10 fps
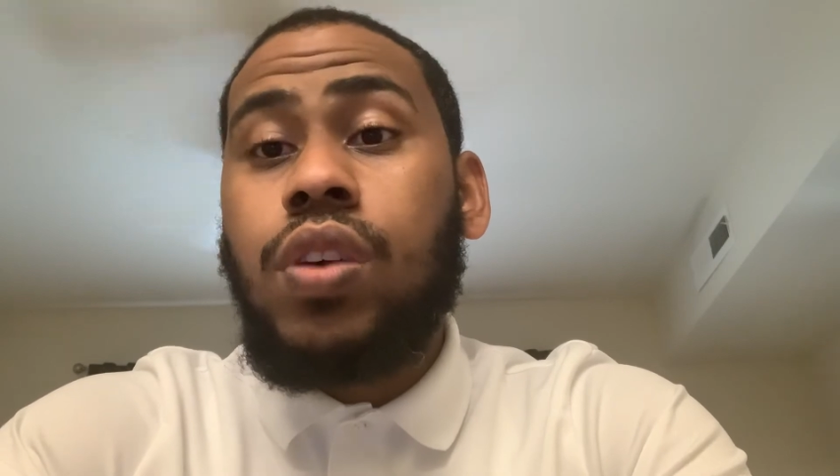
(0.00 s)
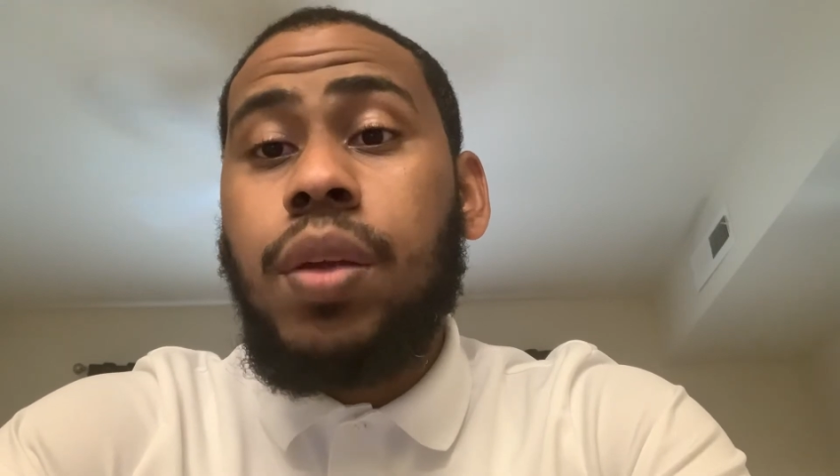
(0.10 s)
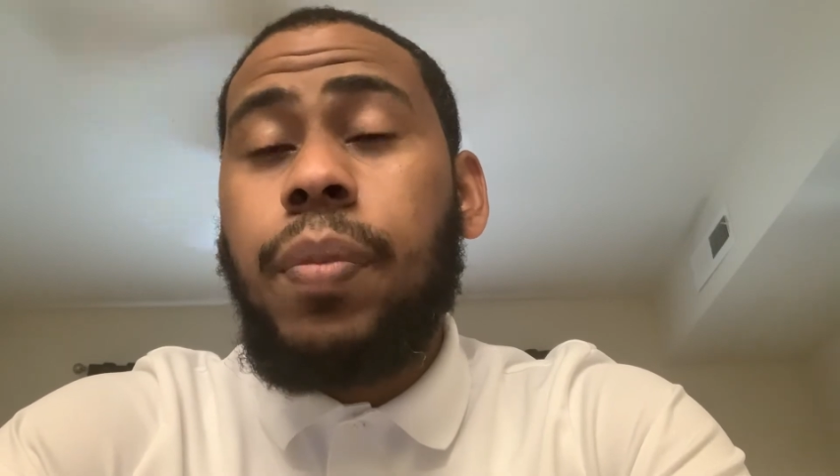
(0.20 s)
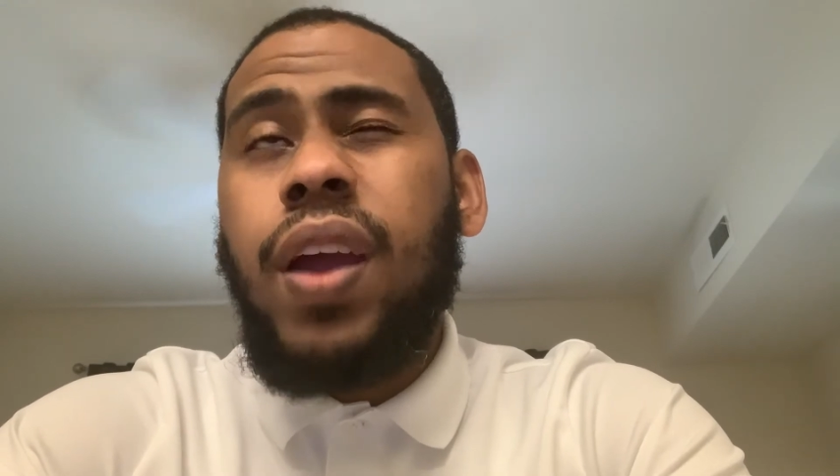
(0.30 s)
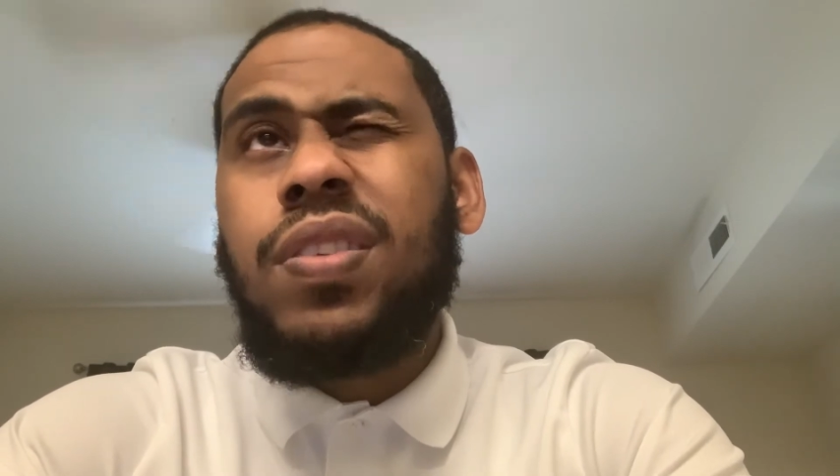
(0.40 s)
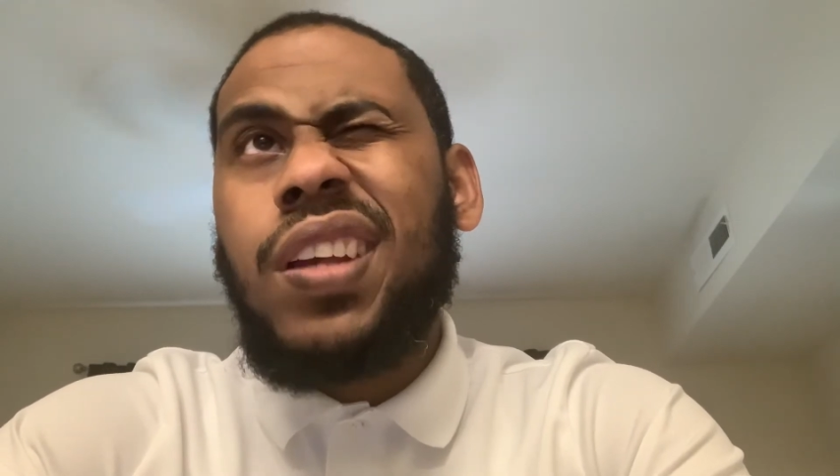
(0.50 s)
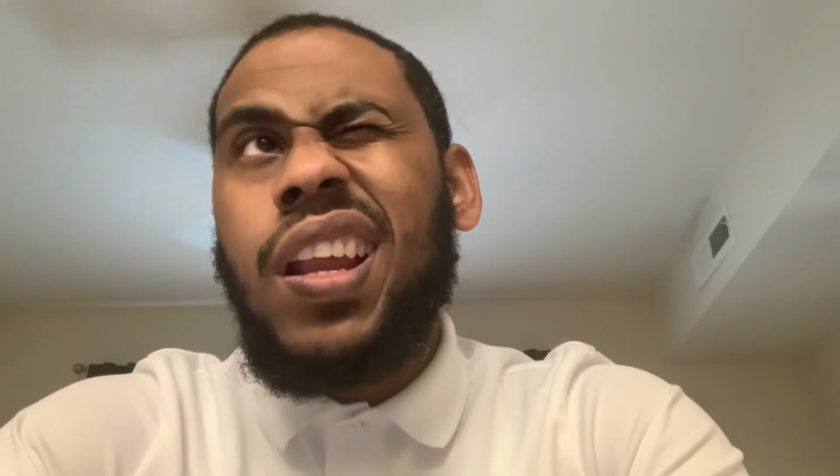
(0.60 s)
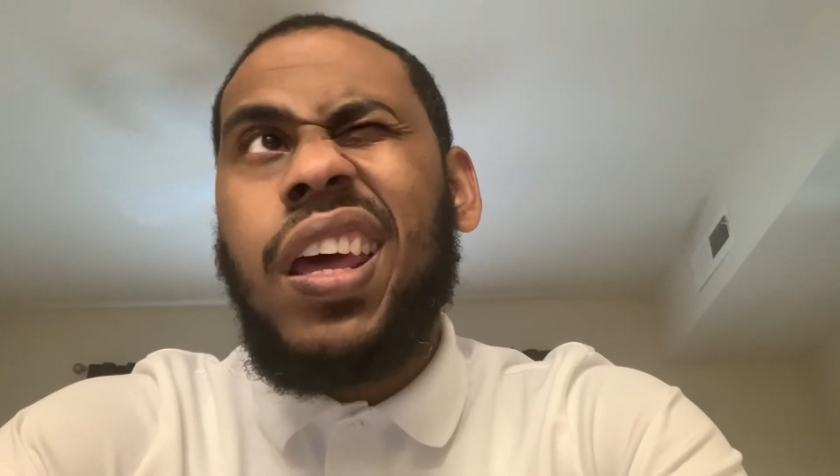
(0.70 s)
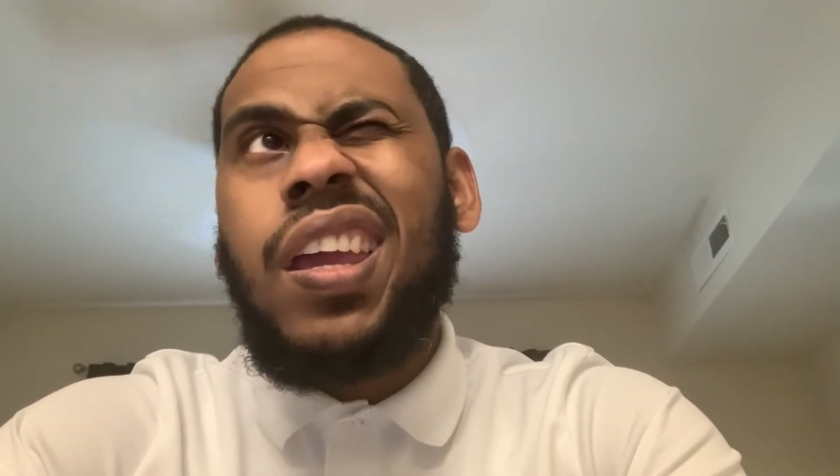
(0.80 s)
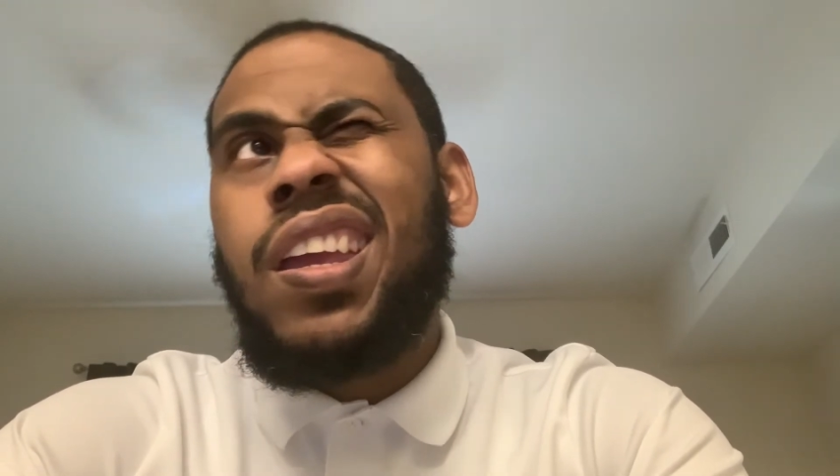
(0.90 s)
And the Mavericks got
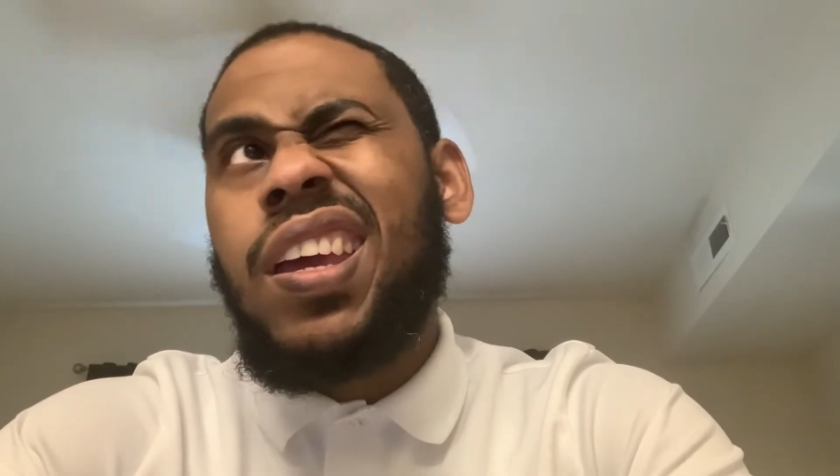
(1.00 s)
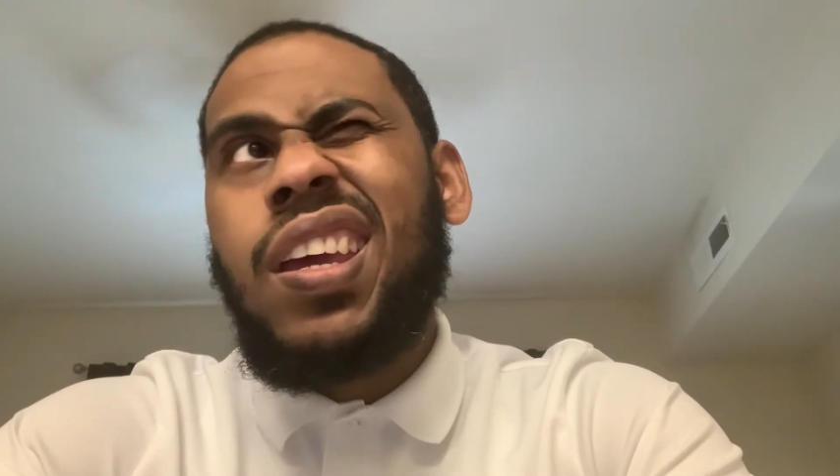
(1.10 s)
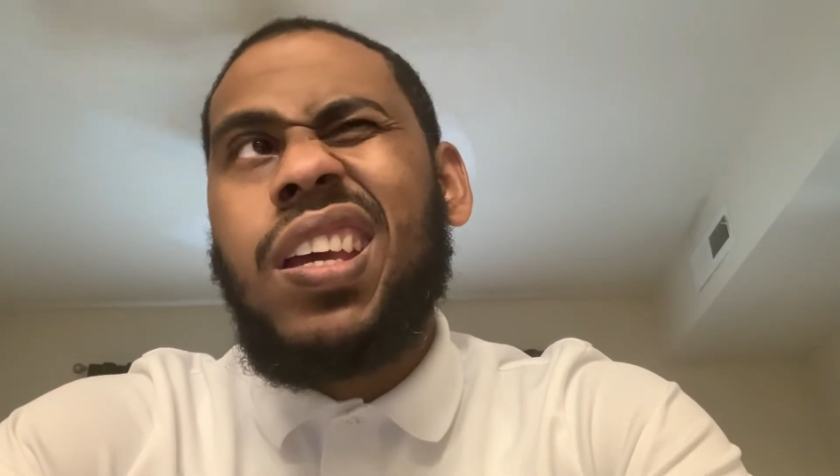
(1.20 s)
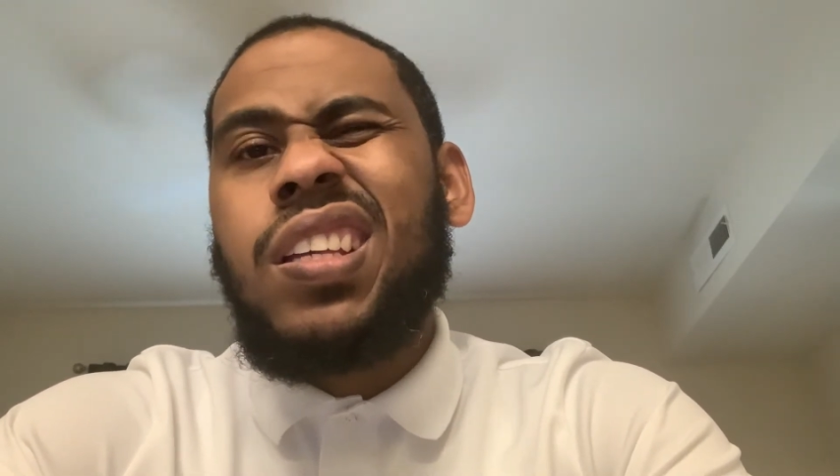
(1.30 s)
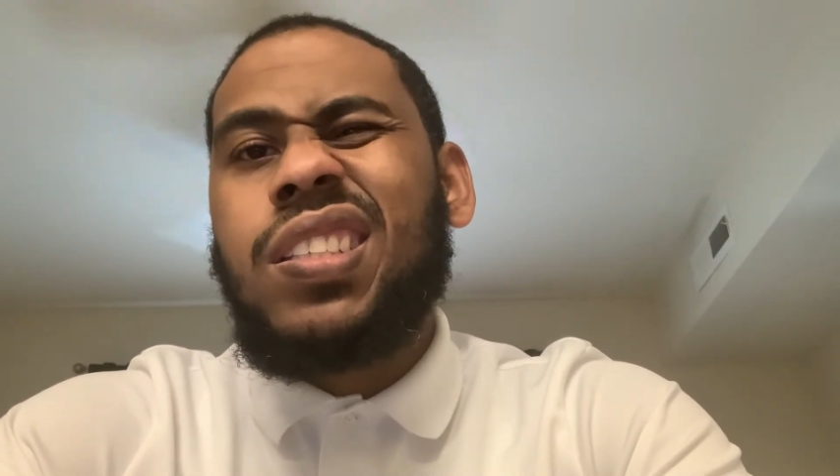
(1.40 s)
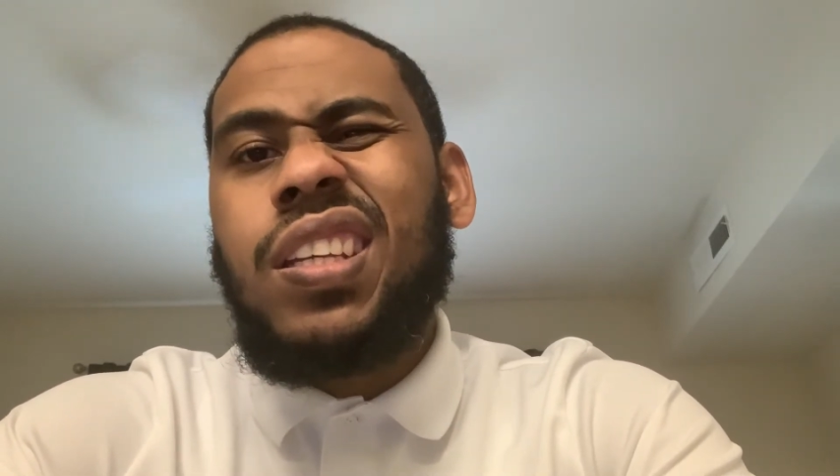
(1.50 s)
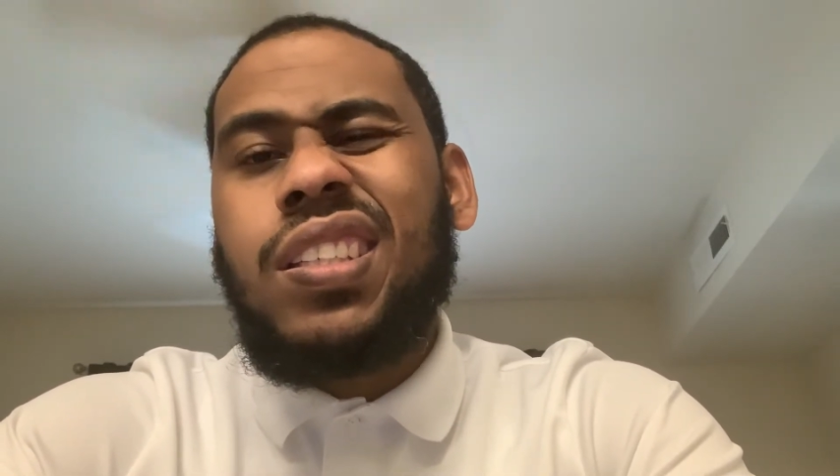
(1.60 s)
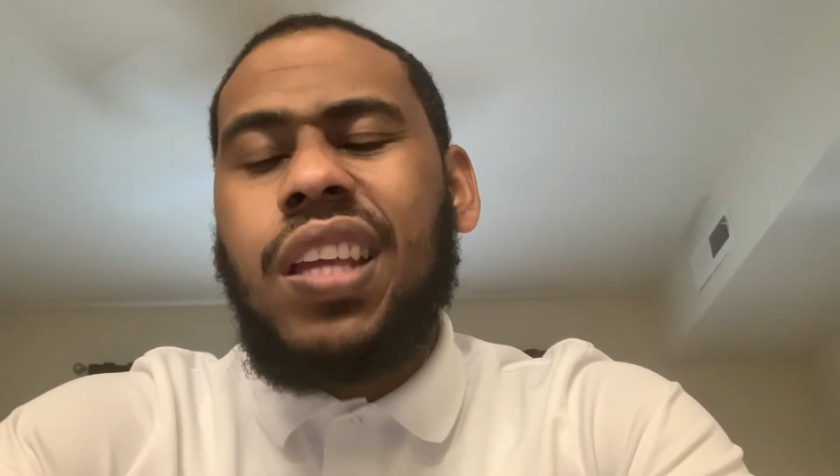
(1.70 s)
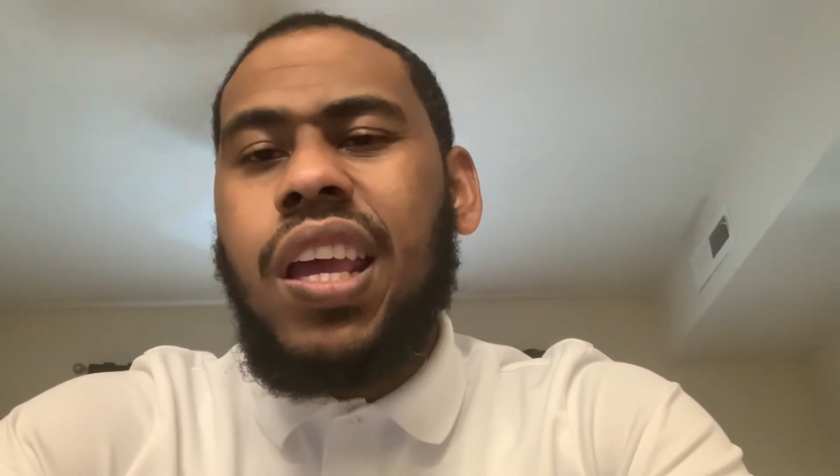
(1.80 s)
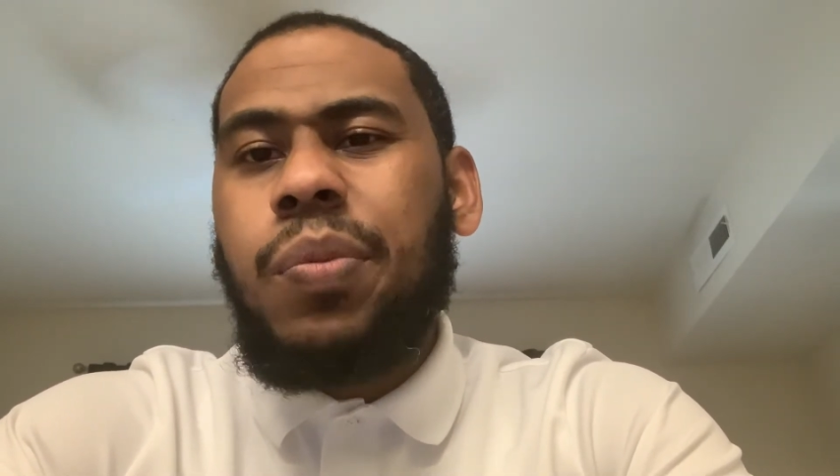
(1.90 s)
like
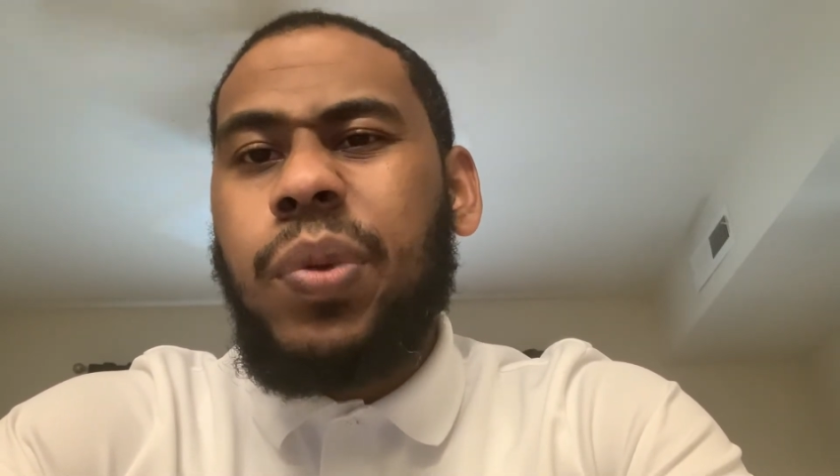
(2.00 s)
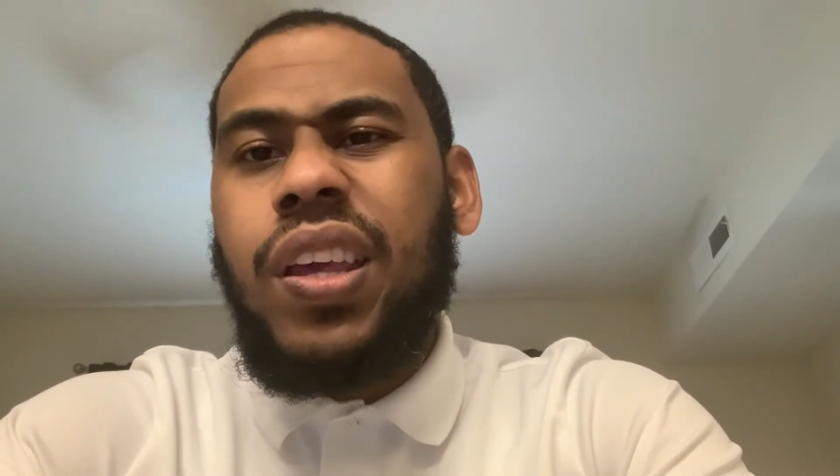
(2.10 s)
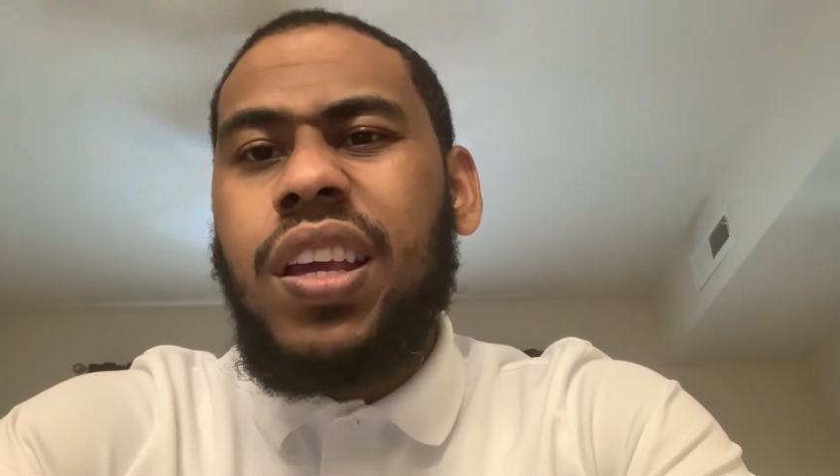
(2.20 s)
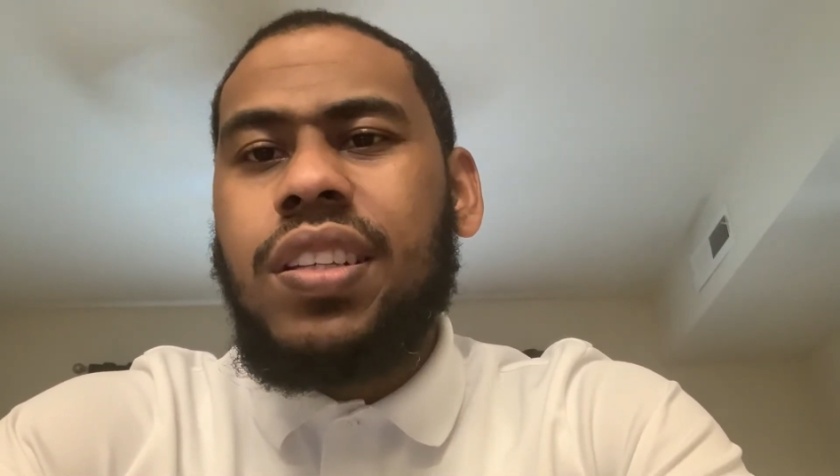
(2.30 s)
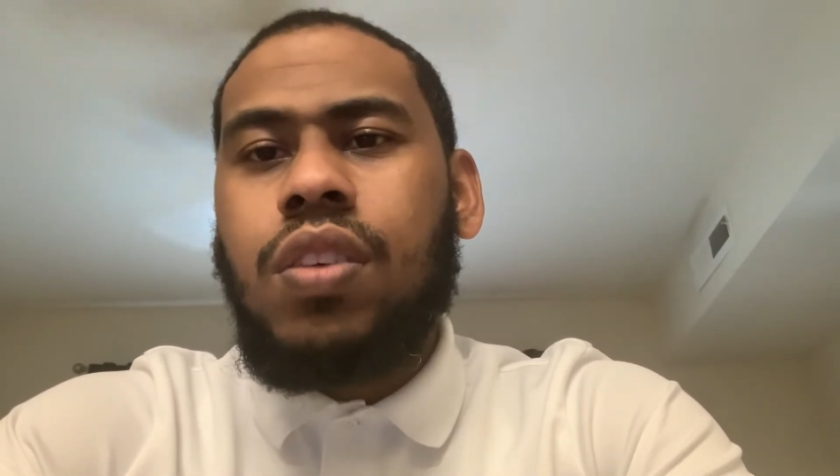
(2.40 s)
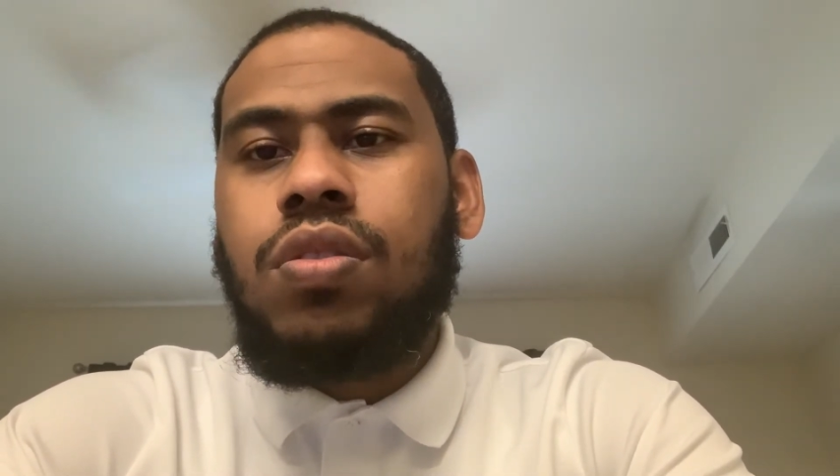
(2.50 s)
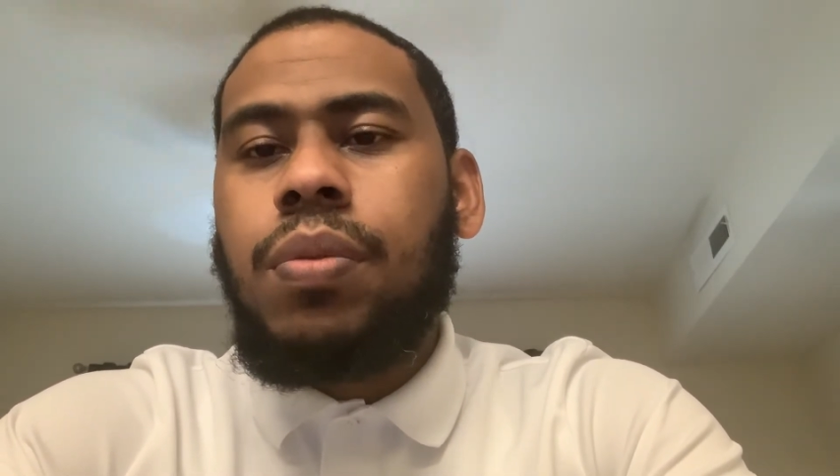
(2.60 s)
6-10 players out,